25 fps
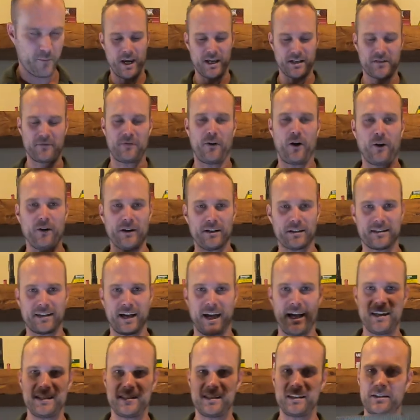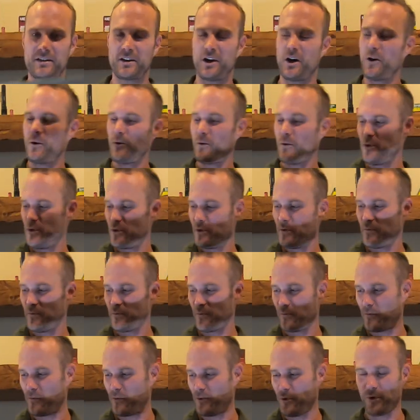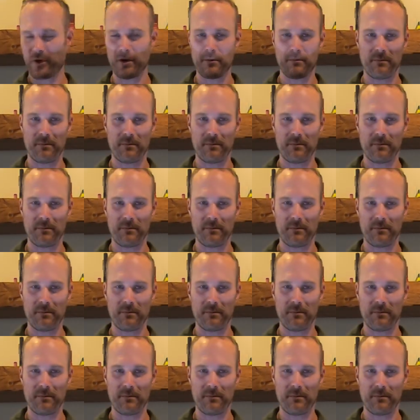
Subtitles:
As far as sizes go, you